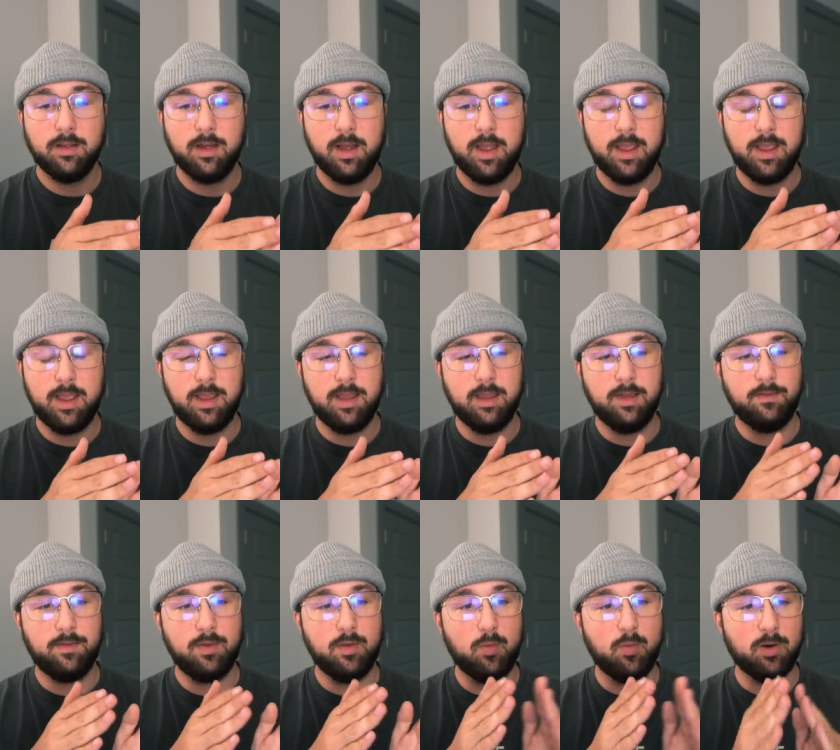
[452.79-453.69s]
A
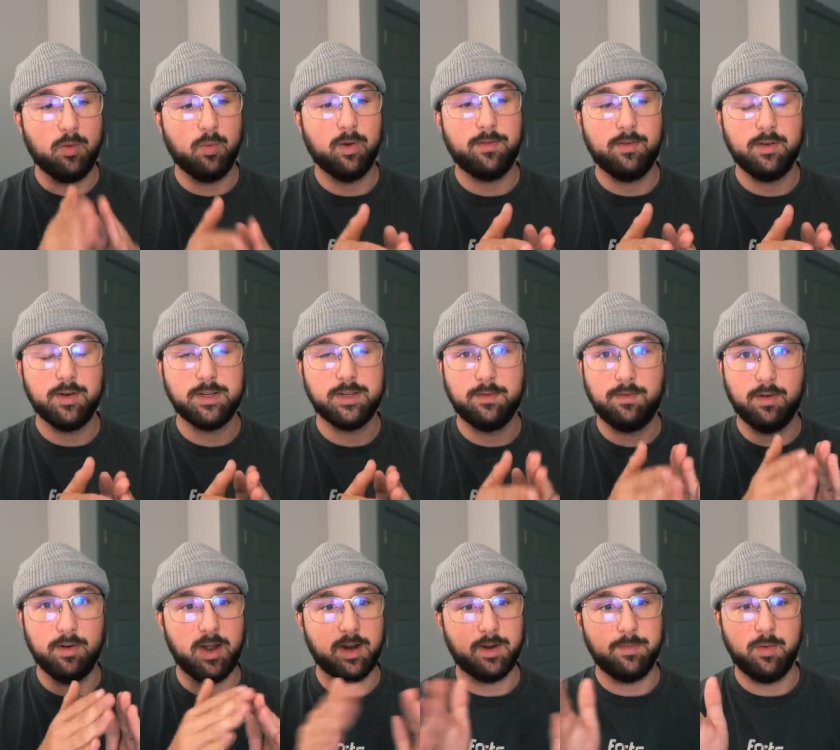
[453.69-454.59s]
if you want to work for yourself,
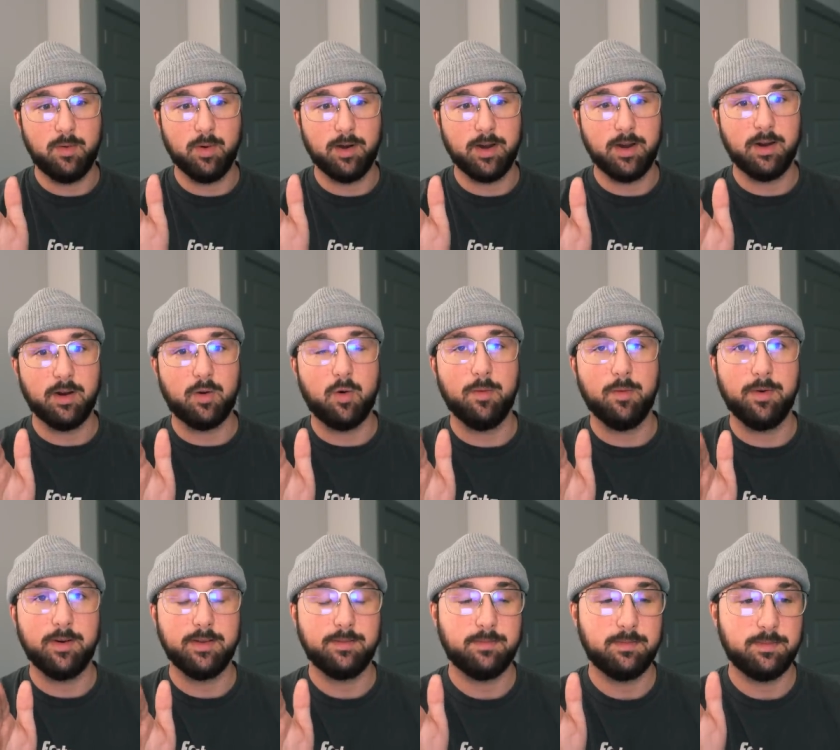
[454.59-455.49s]
you're not going to be working in a
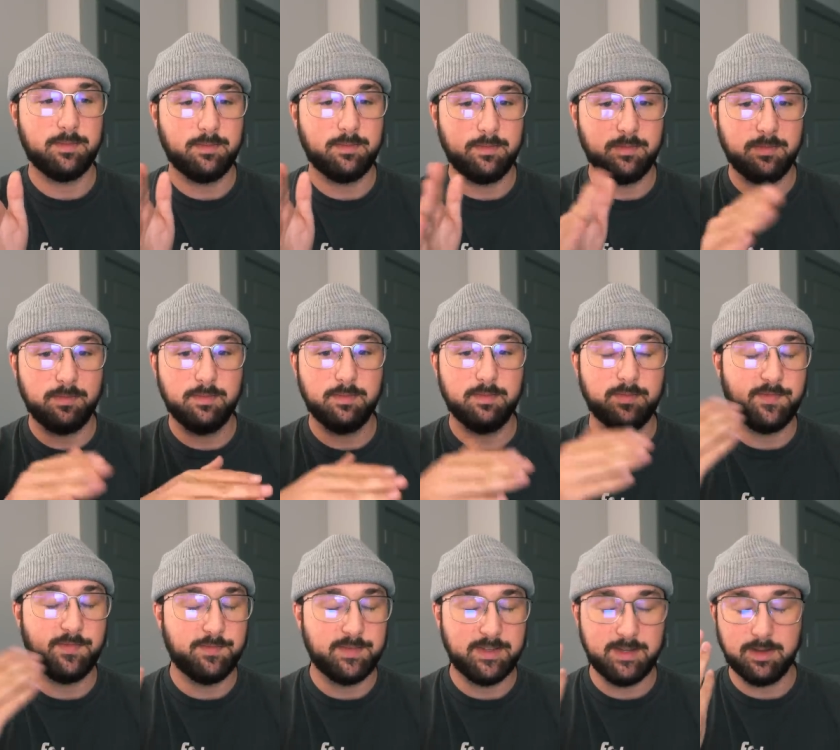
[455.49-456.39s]
corporate
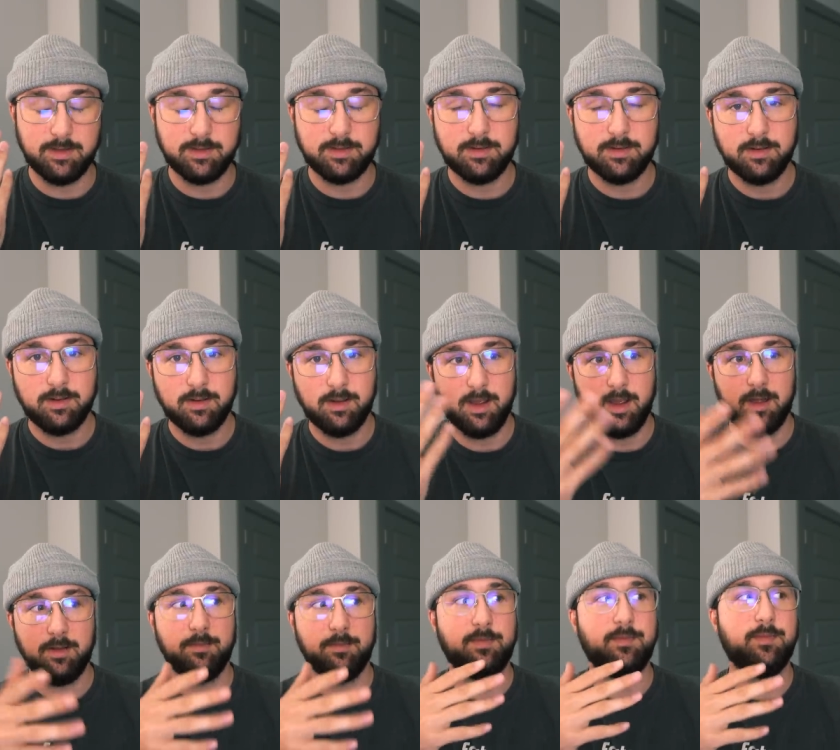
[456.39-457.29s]
sense
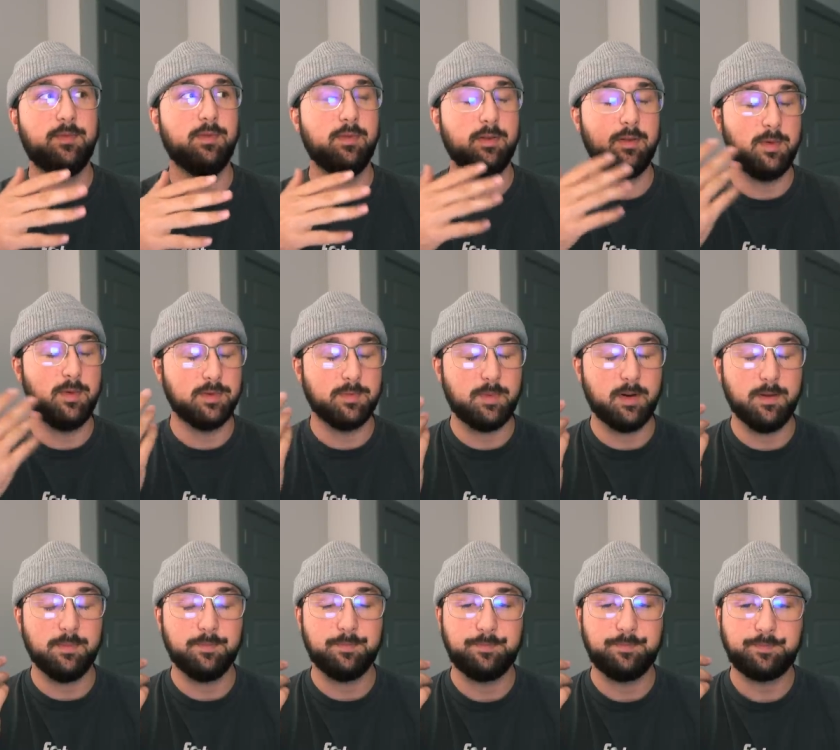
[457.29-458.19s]
uh, for the most
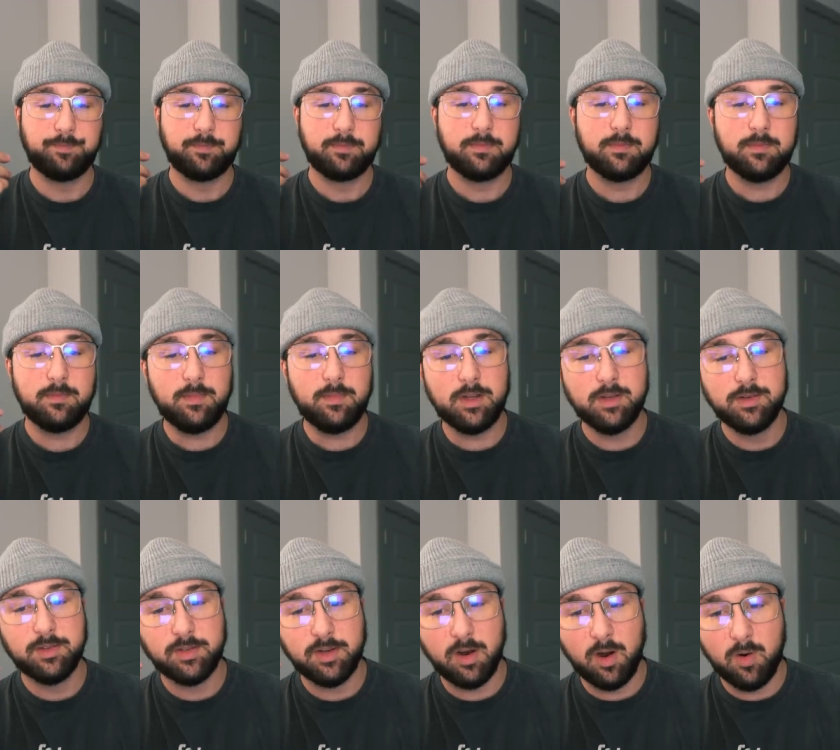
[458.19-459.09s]
part.
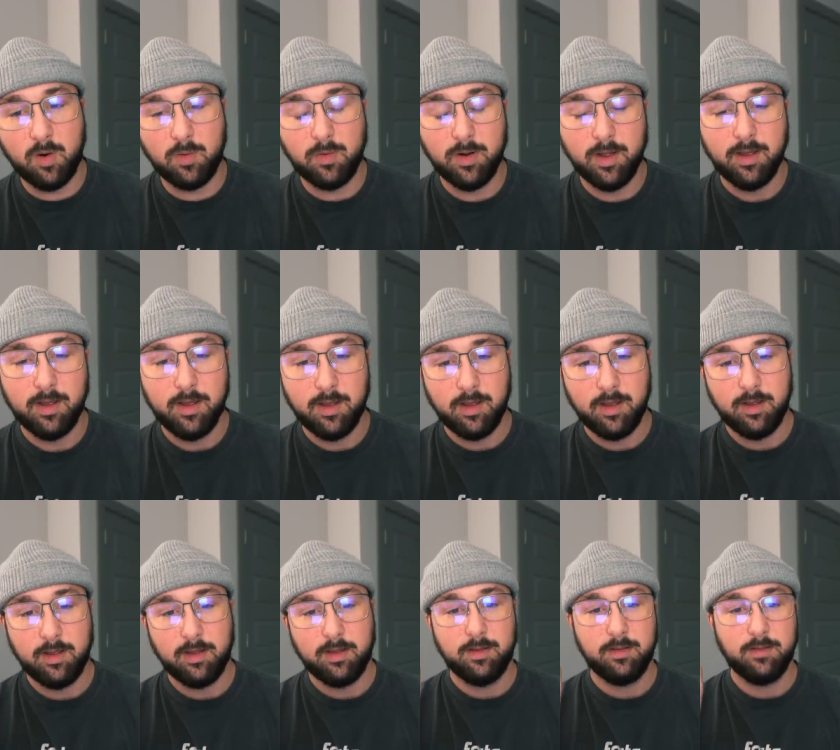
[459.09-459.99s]
So
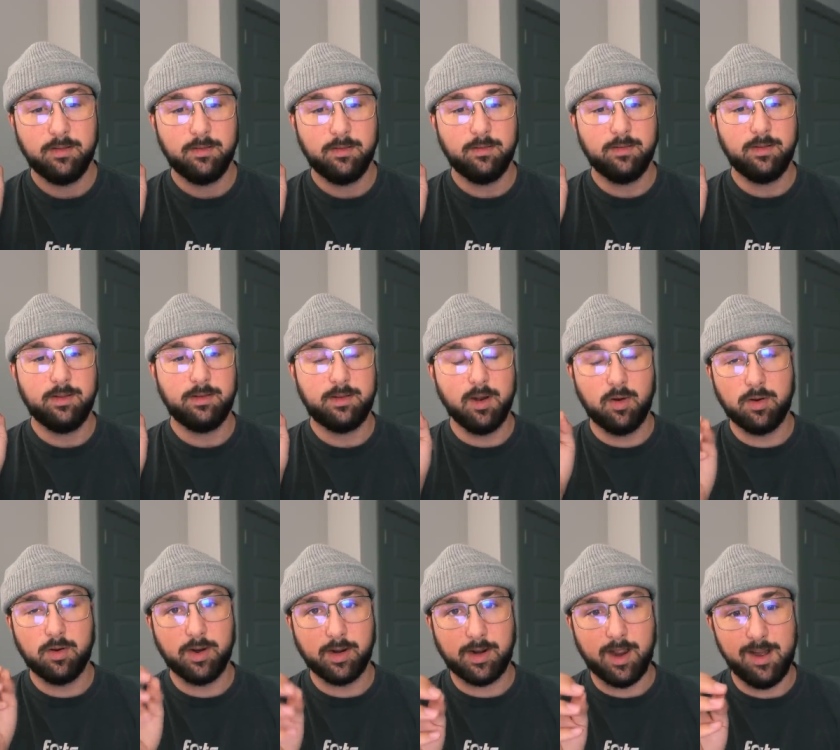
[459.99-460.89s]
don't
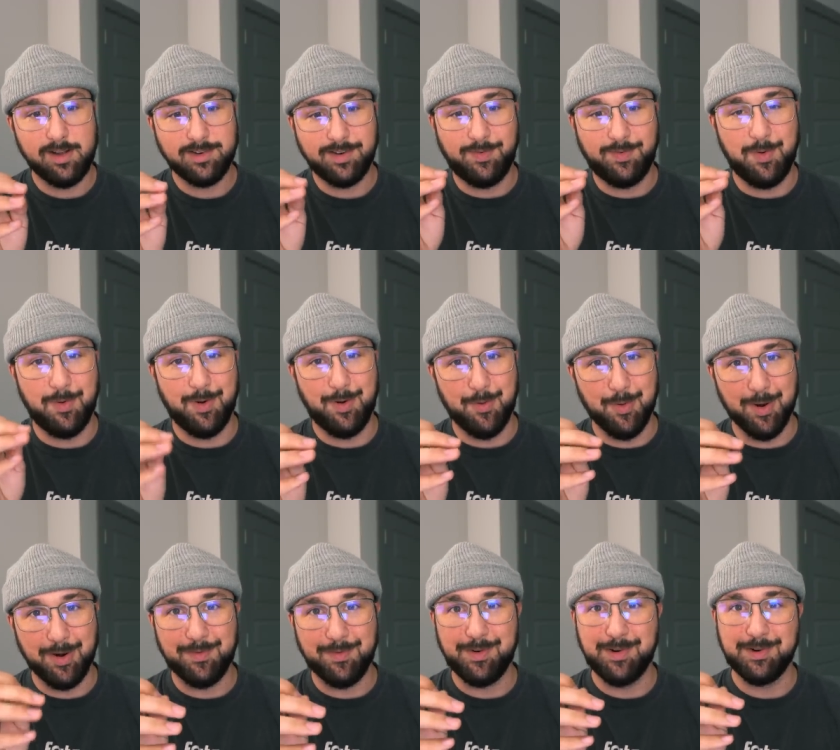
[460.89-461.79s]
go to college if you want to
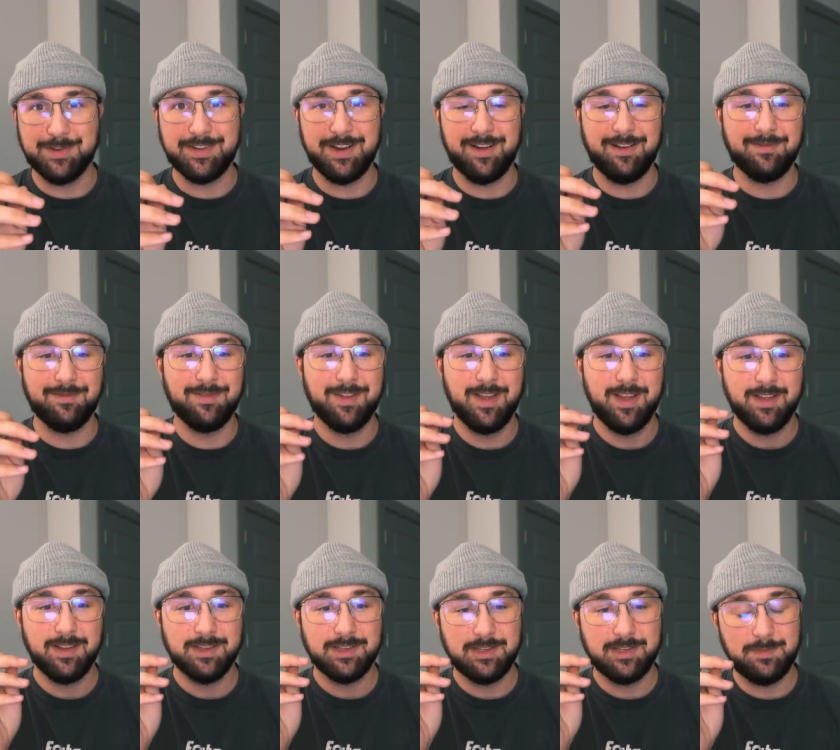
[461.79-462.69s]
work for yourself.
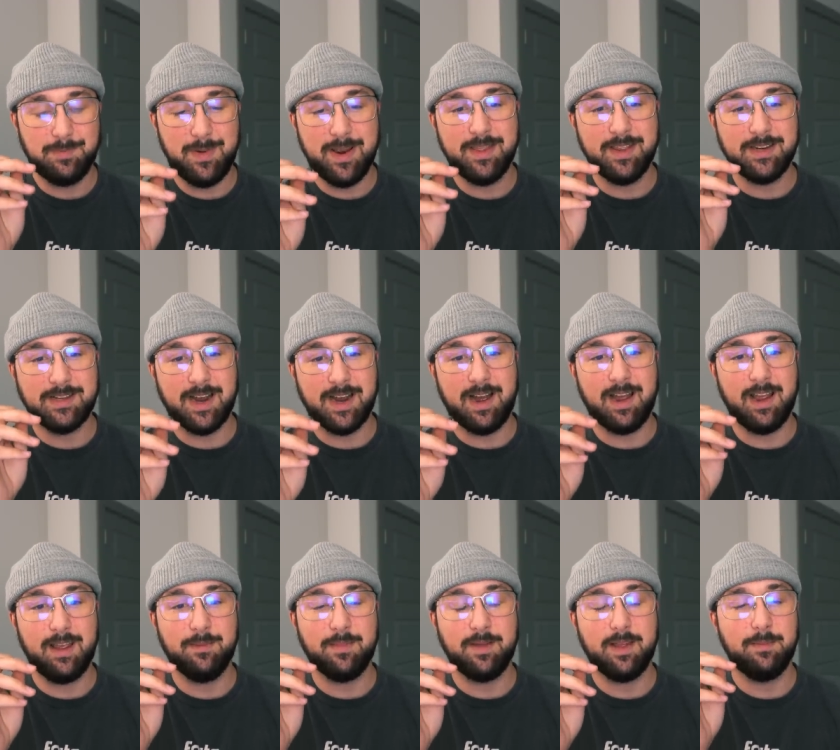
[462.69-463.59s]
Spend the
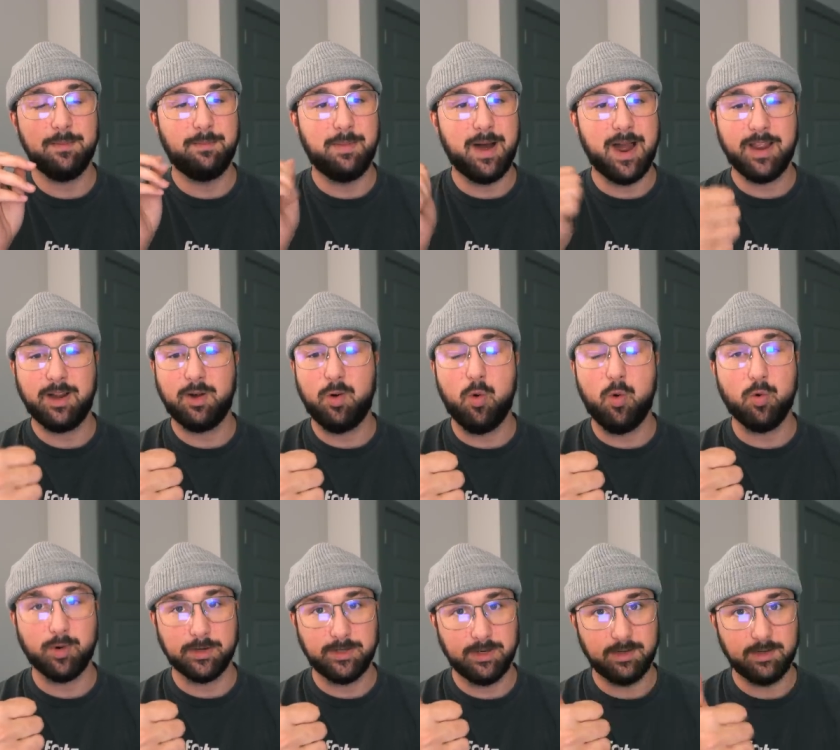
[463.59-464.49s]
time, buy
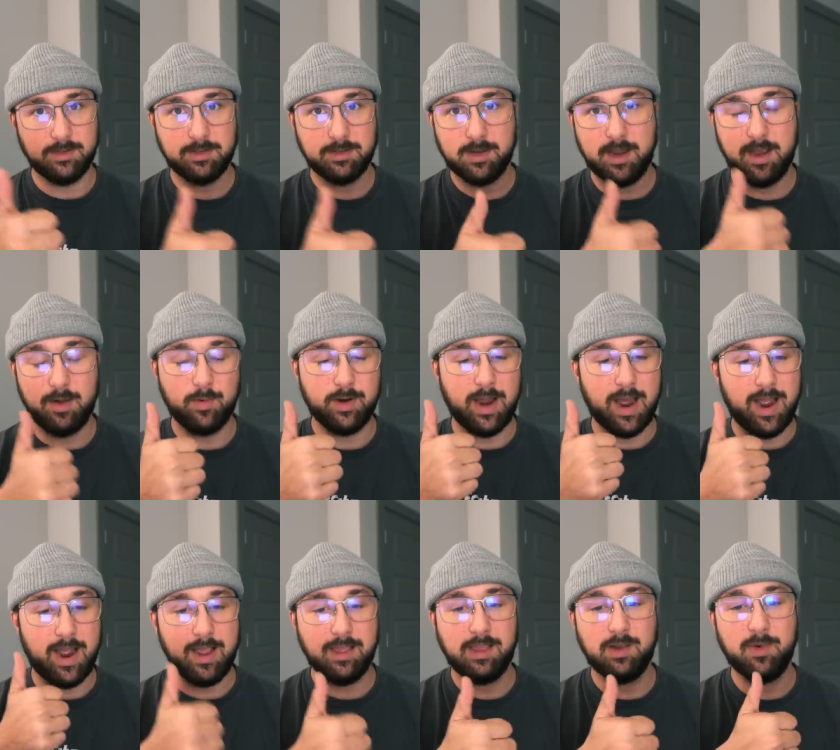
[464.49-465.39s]
courses. I would
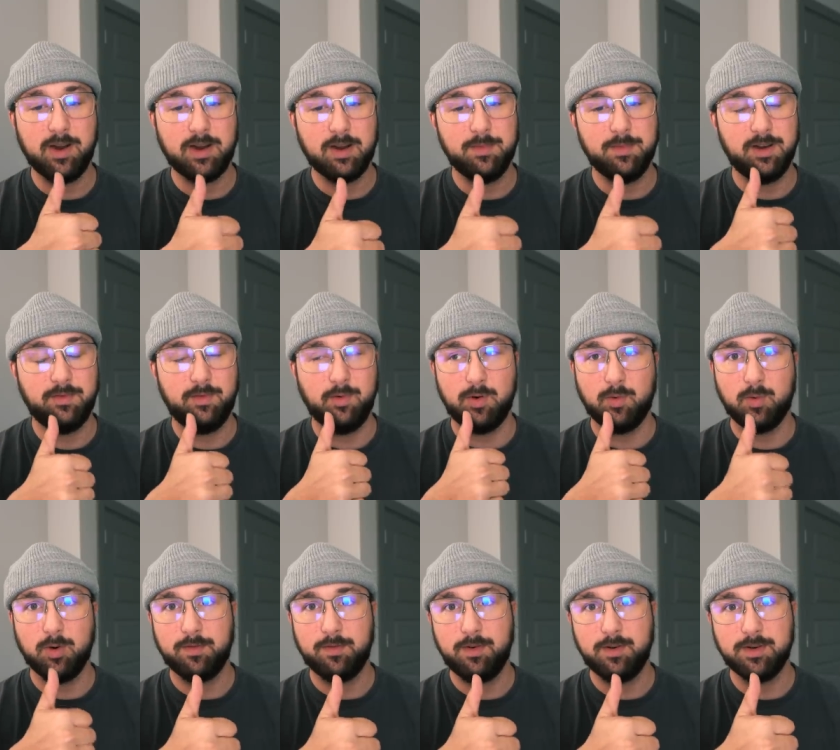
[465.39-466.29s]
highly recommend if you want to
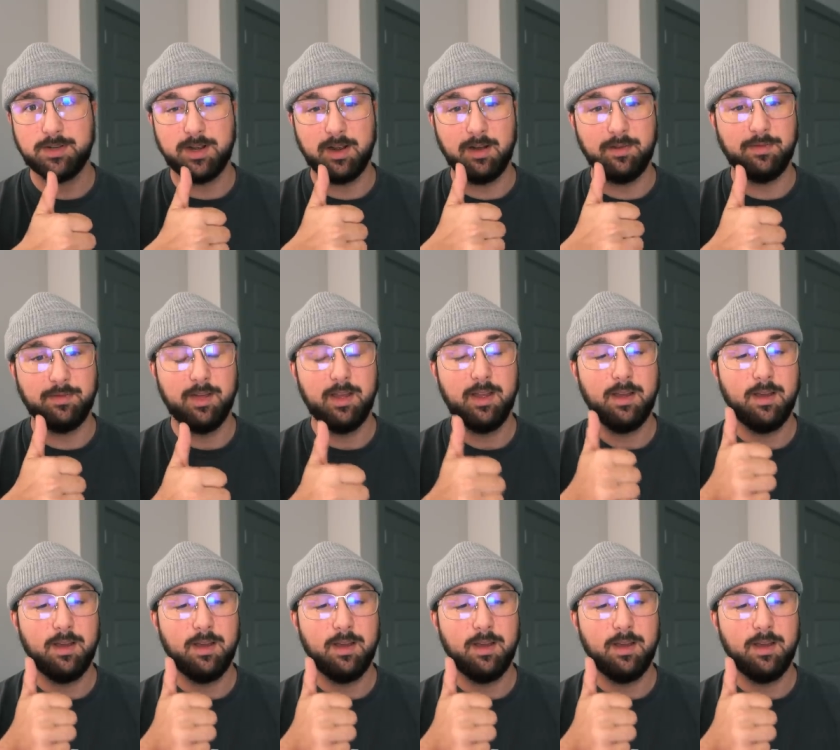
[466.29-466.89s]
work for yourself,